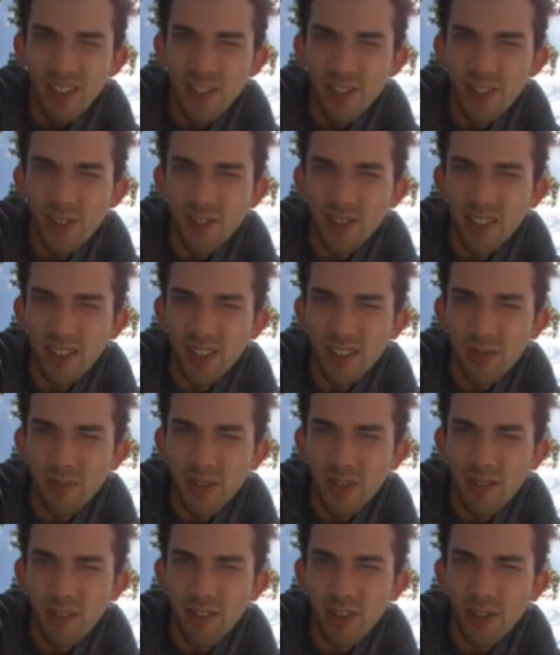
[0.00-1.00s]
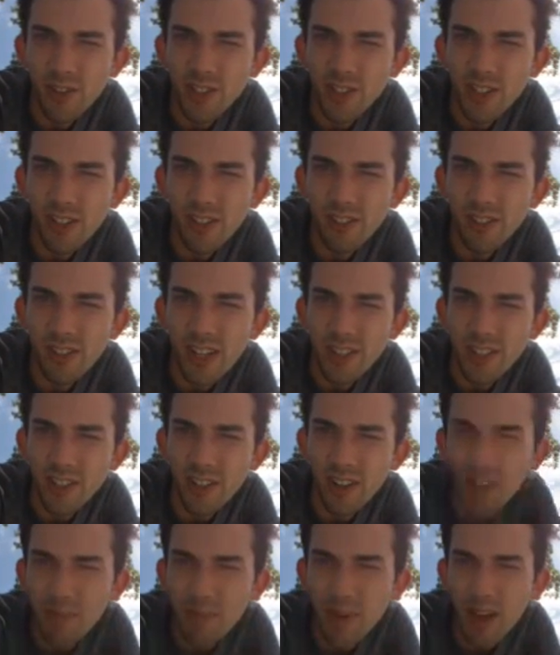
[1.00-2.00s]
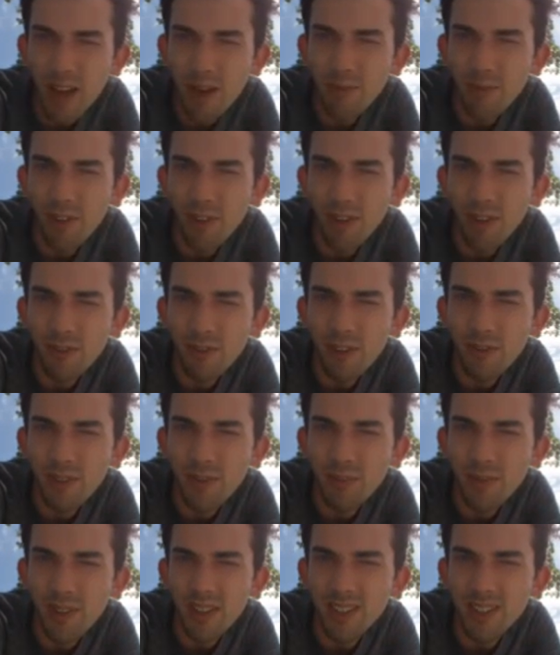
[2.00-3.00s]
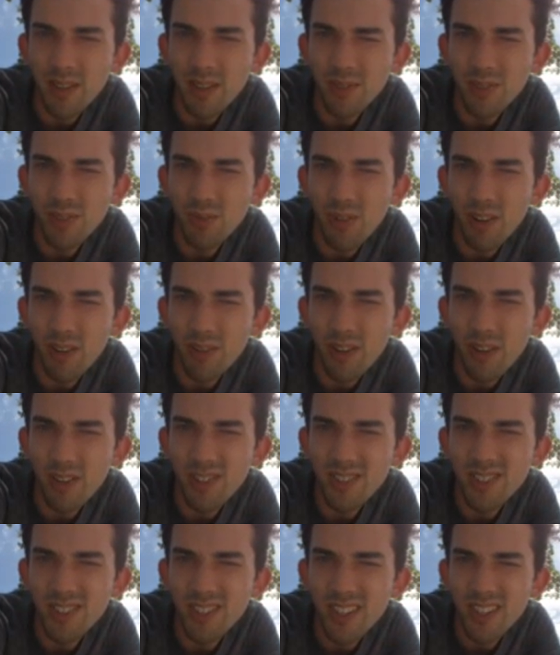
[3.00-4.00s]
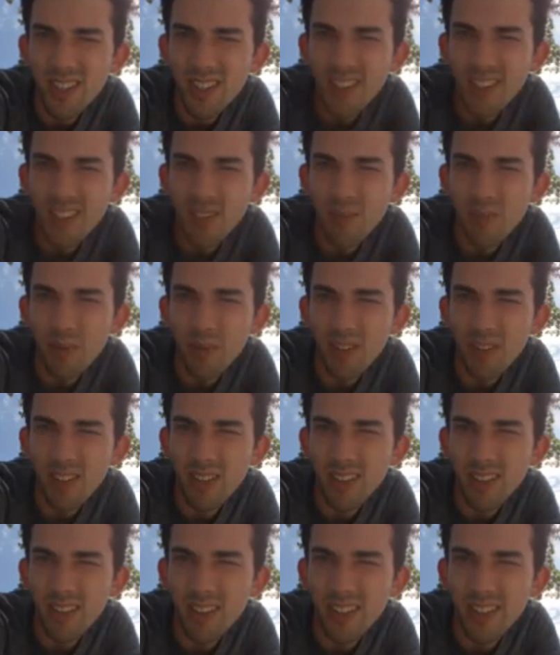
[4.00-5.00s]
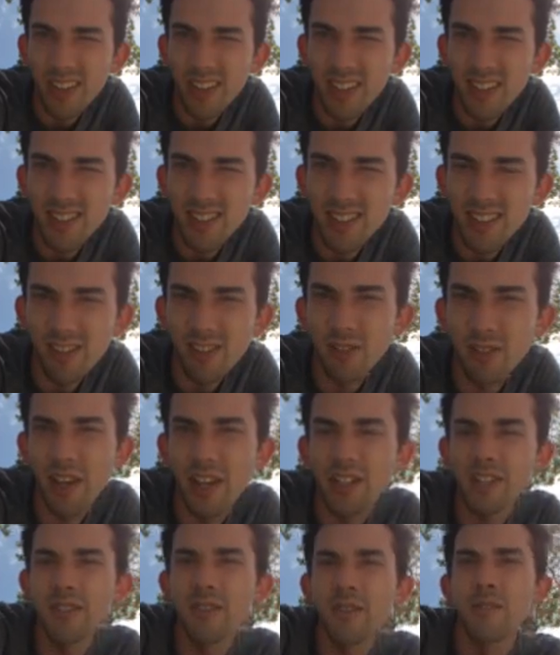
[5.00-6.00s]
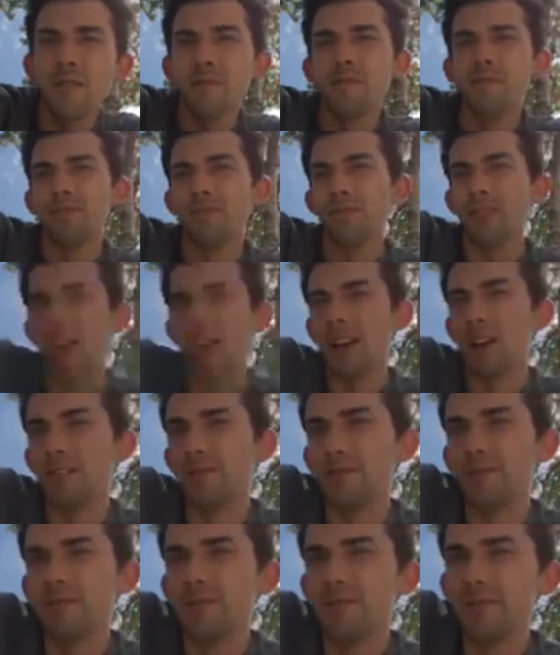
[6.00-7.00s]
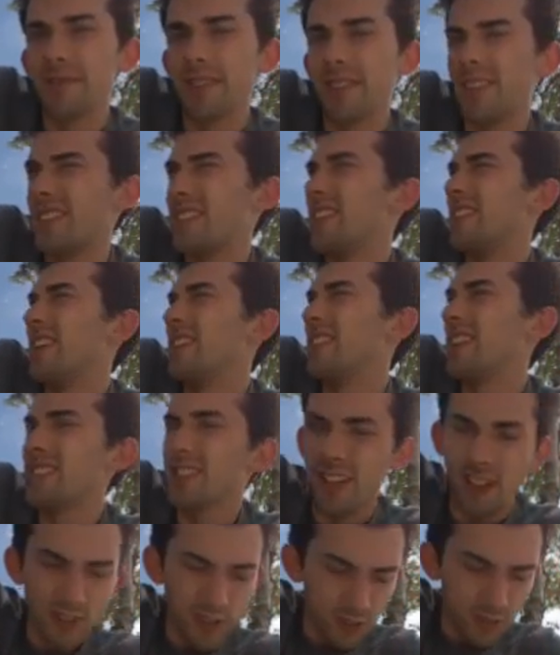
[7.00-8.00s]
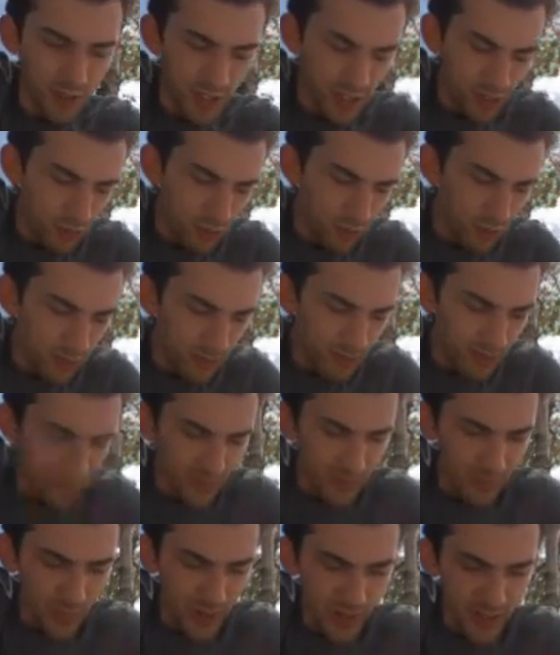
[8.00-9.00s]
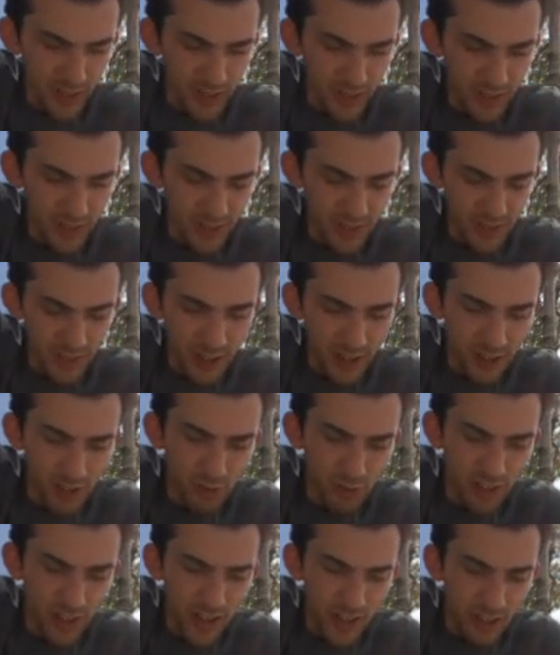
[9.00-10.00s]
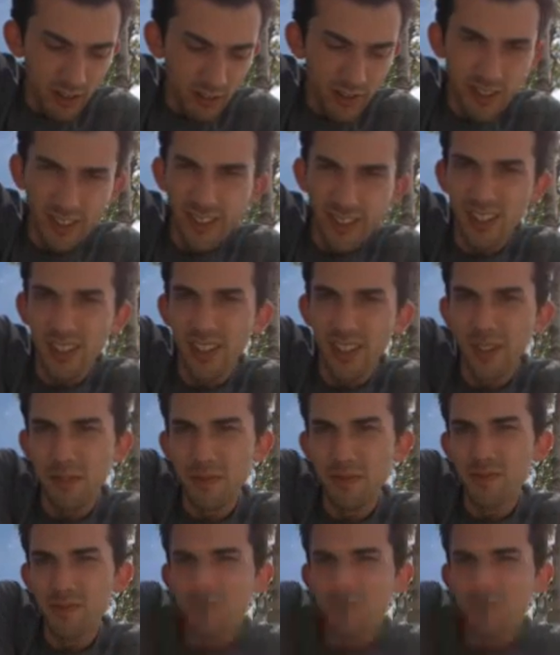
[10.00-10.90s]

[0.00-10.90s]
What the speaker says: should use the Glimpse app. You can share your location on a map for 15 minutes up to 12 hours, and people can click the link and see your location. And that sounds really cool, but now that we're kind of at the,